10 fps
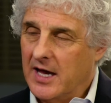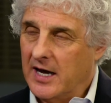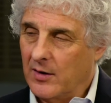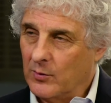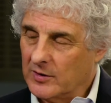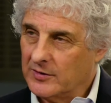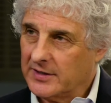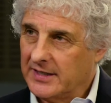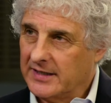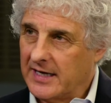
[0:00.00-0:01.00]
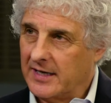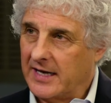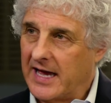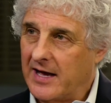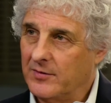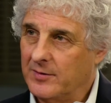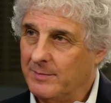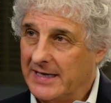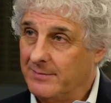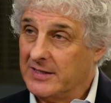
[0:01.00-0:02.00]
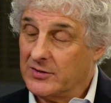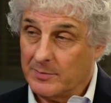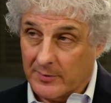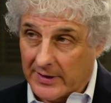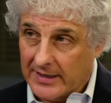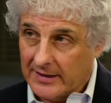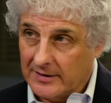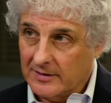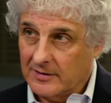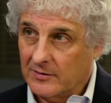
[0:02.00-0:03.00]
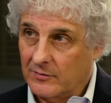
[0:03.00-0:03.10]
We're looking at how the baby's brain